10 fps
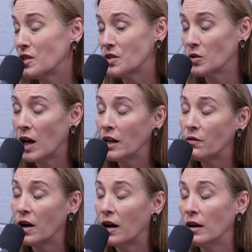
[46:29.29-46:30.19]
Because a lot
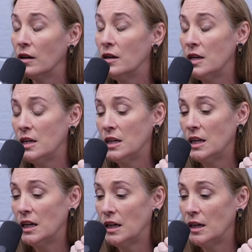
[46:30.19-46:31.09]
of our
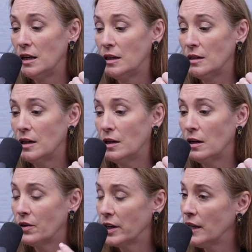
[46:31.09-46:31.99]
uh,
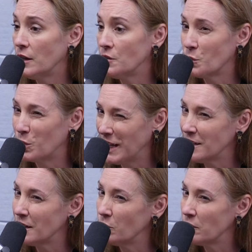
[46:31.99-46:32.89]
of our kiddos are
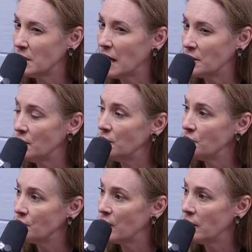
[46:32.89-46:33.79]
branded with
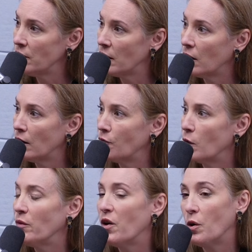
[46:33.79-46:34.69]
tattoos that, that are a
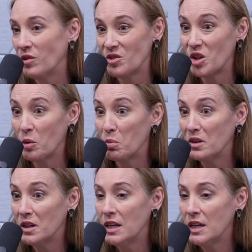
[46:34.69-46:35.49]
form of ownership.